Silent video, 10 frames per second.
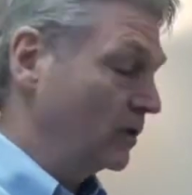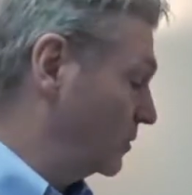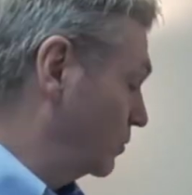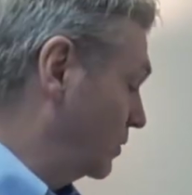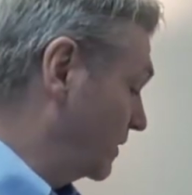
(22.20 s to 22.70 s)

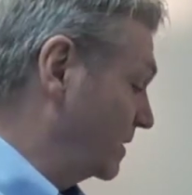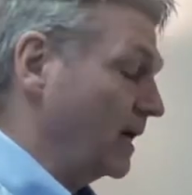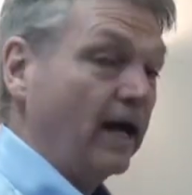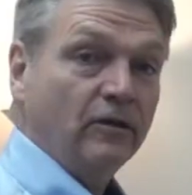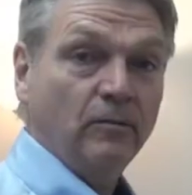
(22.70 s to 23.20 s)
with the
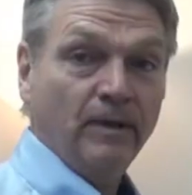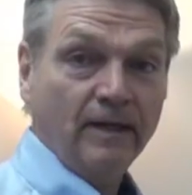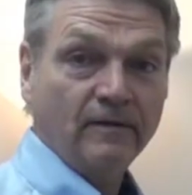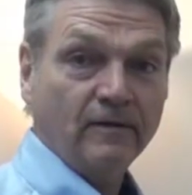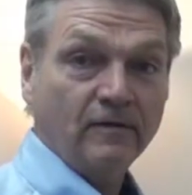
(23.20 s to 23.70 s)

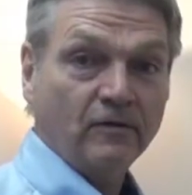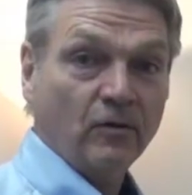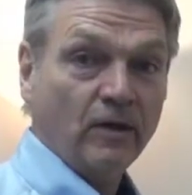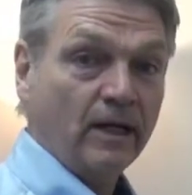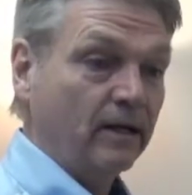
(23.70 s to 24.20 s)
Acubases
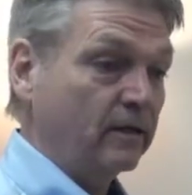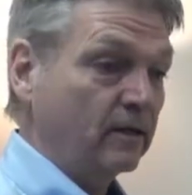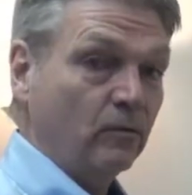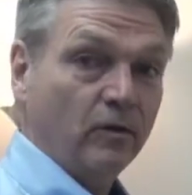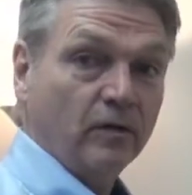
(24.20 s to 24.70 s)
so that I'm going
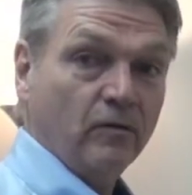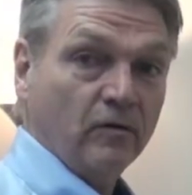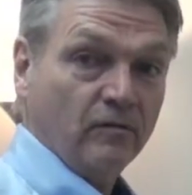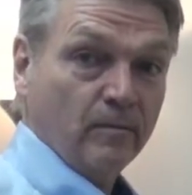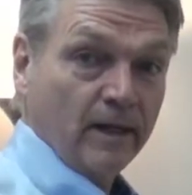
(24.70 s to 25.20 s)
to work
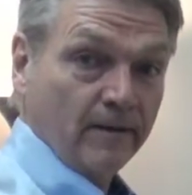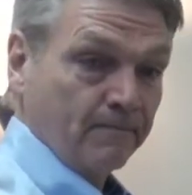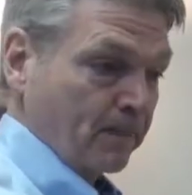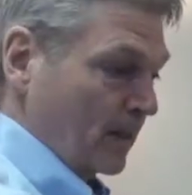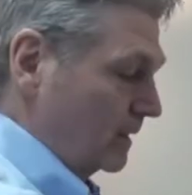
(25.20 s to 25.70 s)
with my
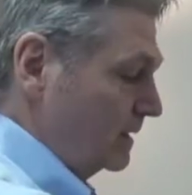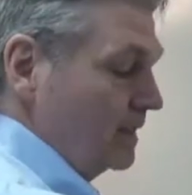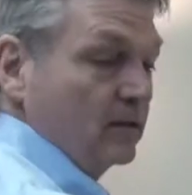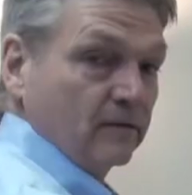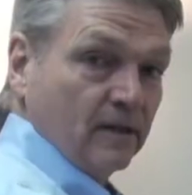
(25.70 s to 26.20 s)

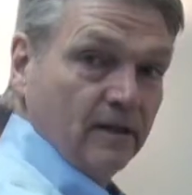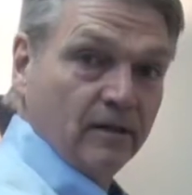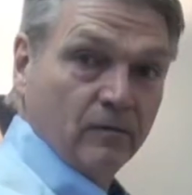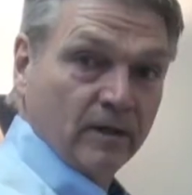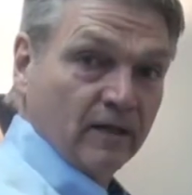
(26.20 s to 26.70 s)
needles
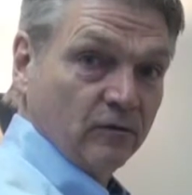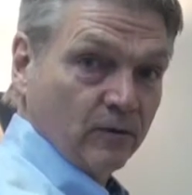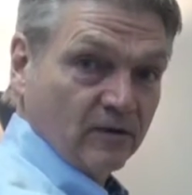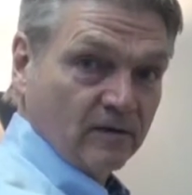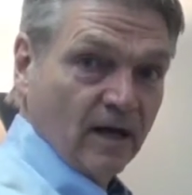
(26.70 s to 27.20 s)
here. When I
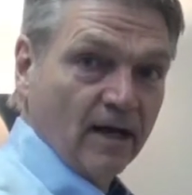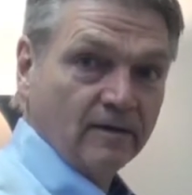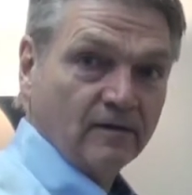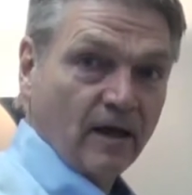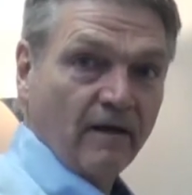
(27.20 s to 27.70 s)
switch
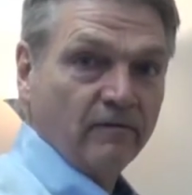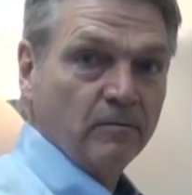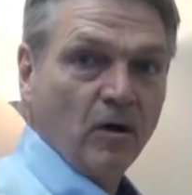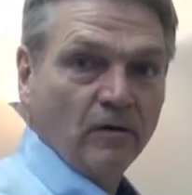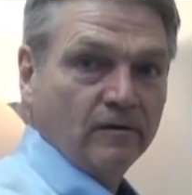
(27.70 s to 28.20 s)
sizes, I have
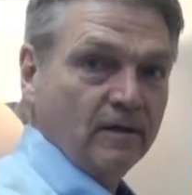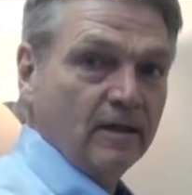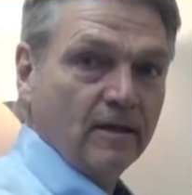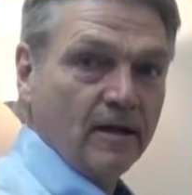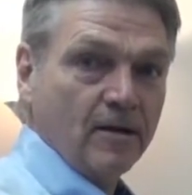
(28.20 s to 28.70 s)
them all
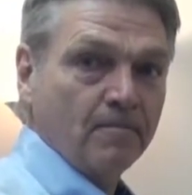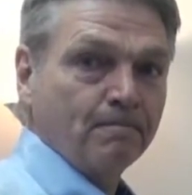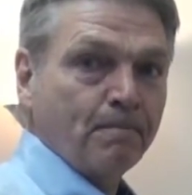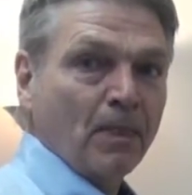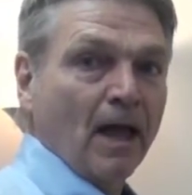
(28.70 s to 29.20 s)
sitting there.
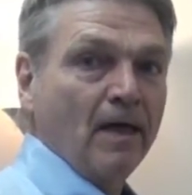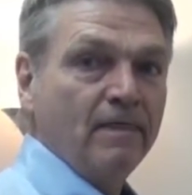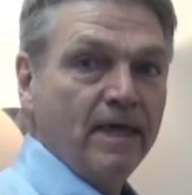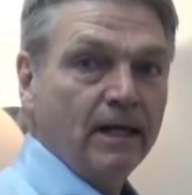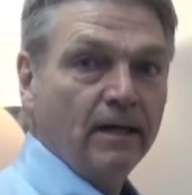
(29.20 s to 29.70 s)
And
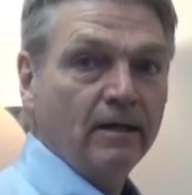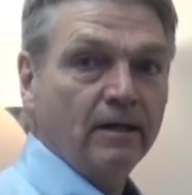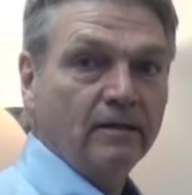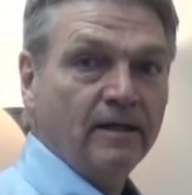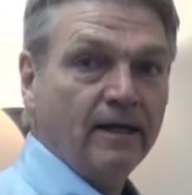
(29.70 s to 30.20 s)
then I'm going
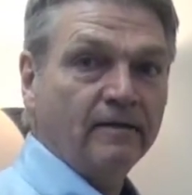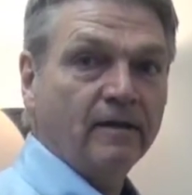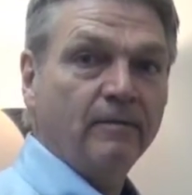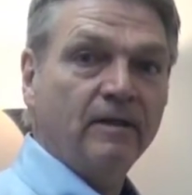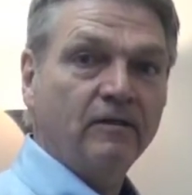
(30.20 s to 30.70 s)
to take
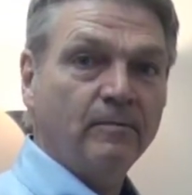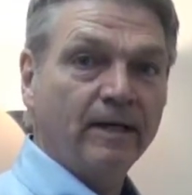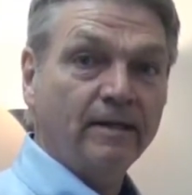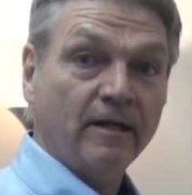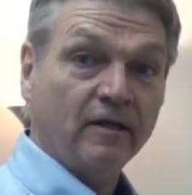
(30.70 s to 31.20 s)
some of these
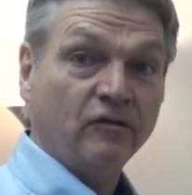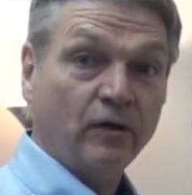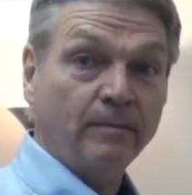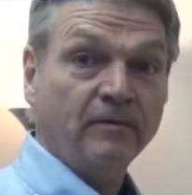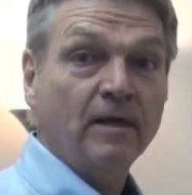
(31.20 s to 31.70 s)
magnetic
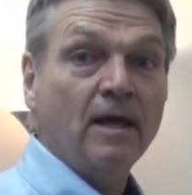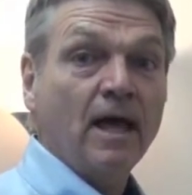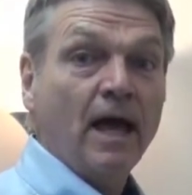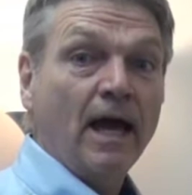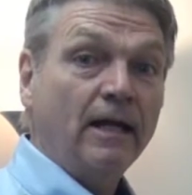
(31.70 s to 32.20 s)
strips
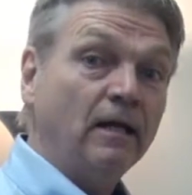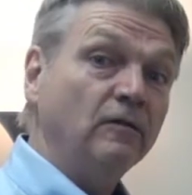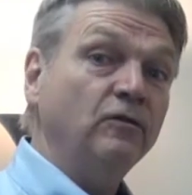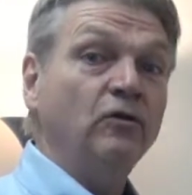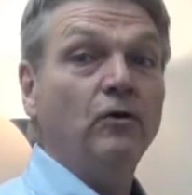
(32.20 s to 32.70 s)
and I'll
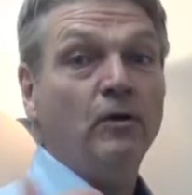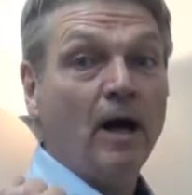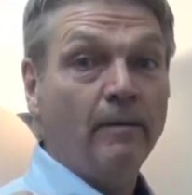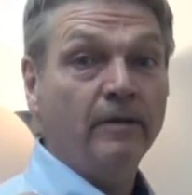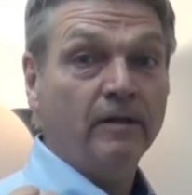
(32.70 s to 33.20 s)
show you
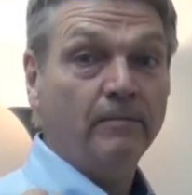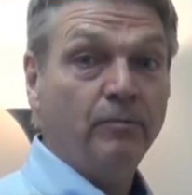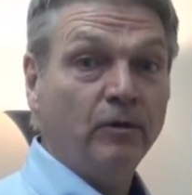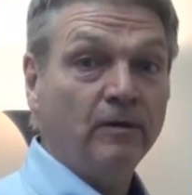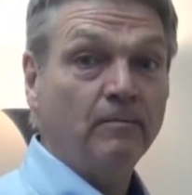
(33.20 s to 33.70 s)
how I'm going to
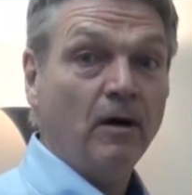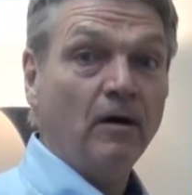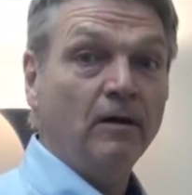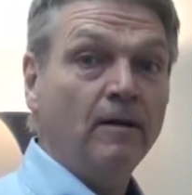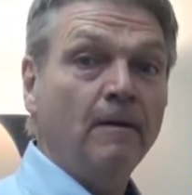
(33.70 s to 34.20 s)
put them
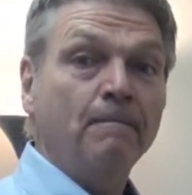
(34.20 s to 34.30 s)
on